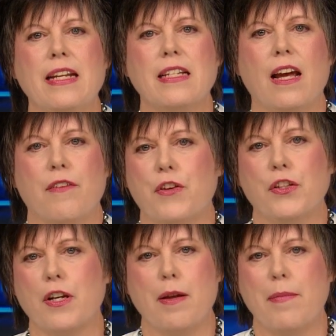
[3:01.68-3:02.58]
if you
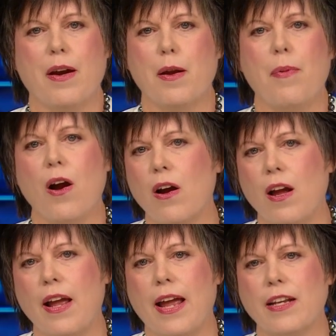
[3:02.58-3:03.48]
look at Mary
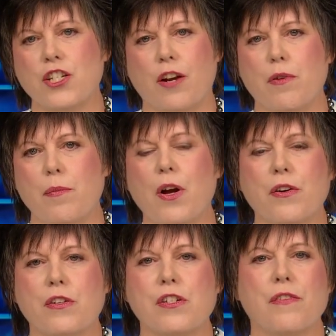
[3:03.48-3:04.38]
Barra at General
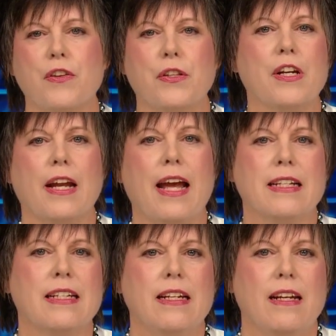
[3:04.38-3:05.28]
Motors, if you look
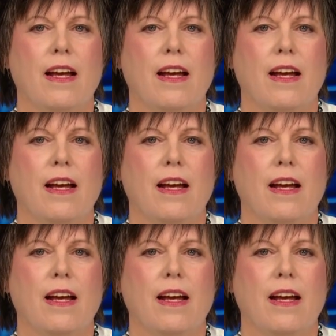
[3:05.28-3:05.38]
at